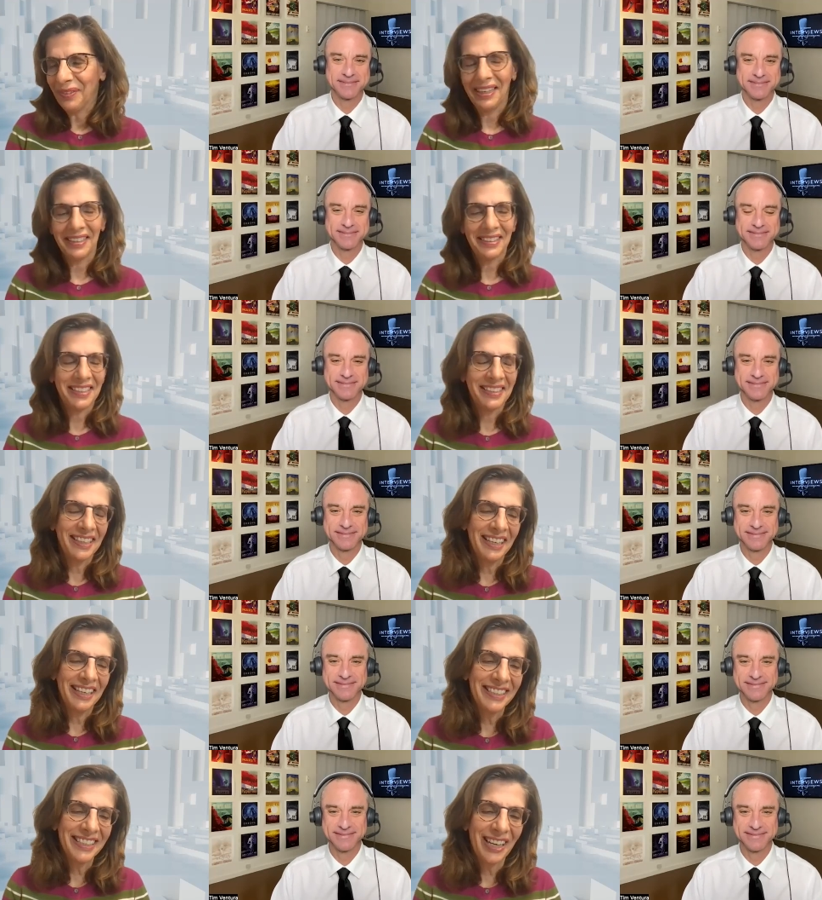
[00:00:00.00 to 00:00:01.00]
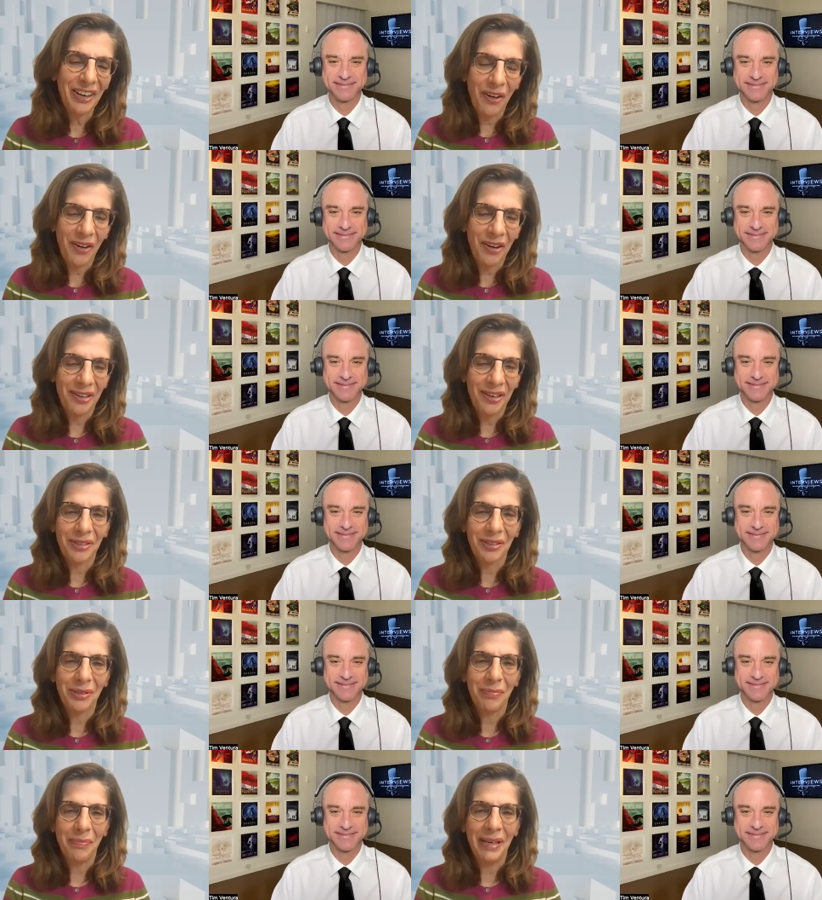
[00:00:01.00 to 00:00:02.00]
Speaker 1: it's an honor
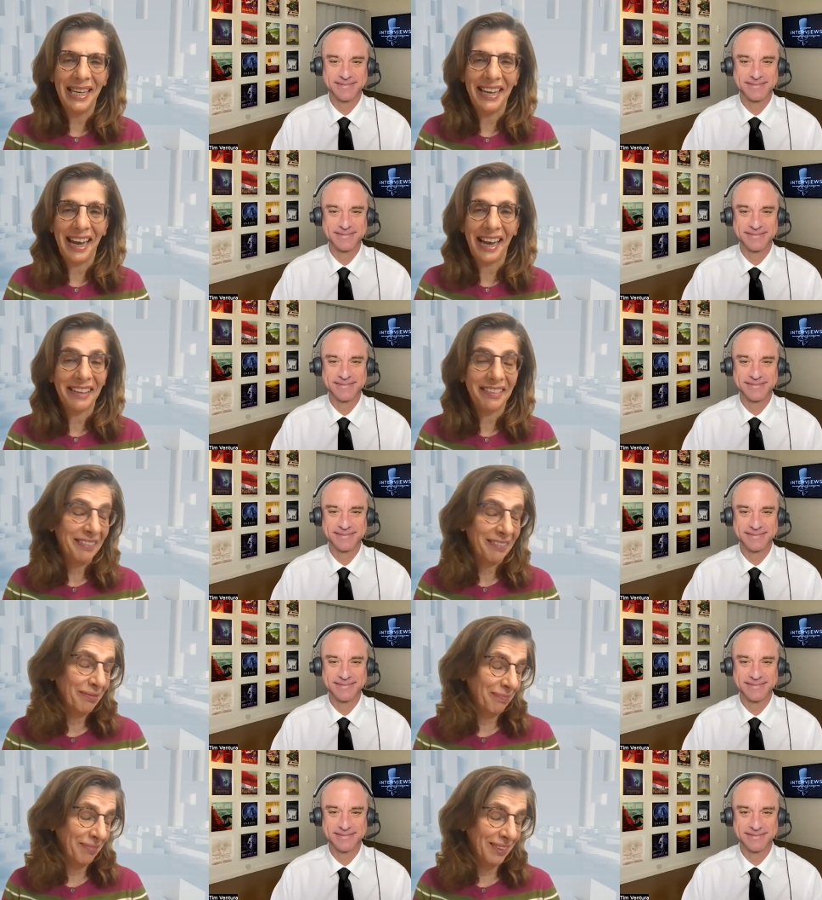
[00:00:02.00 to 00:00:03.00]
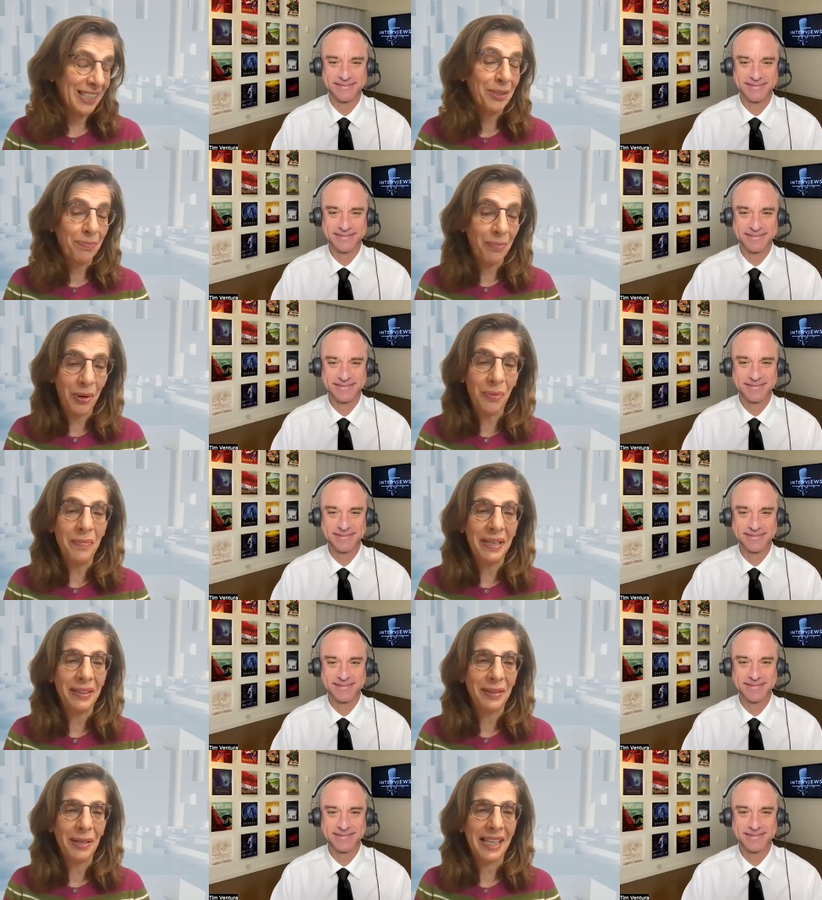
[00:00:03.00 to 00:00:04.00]
to be at this
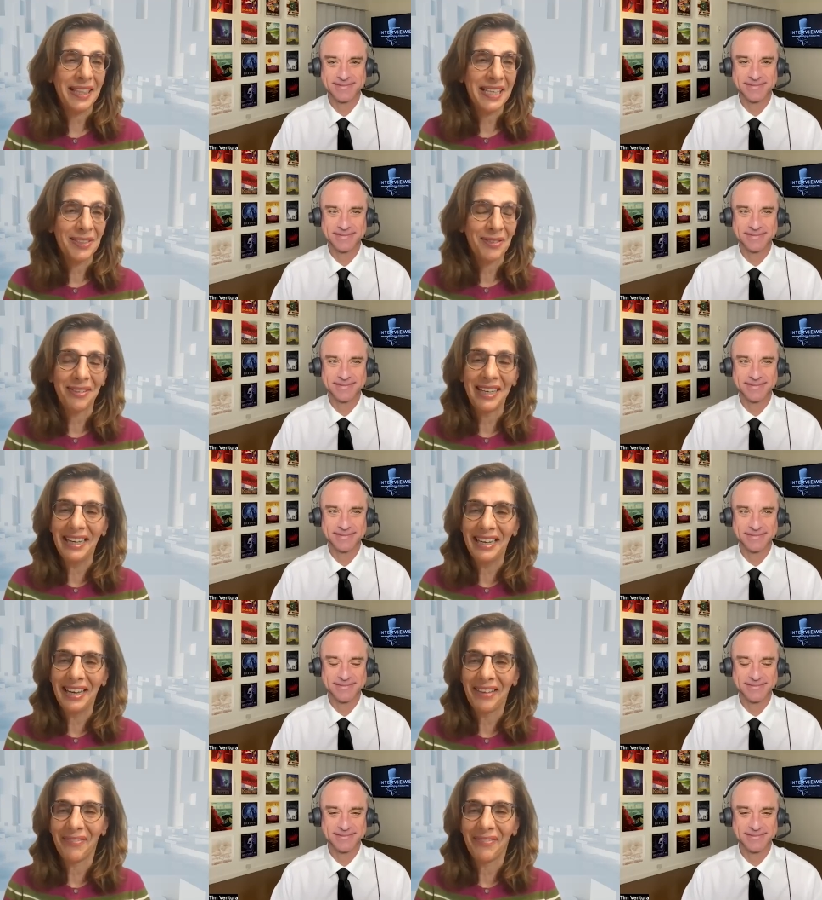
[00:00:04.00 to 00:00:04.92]
moment that is really a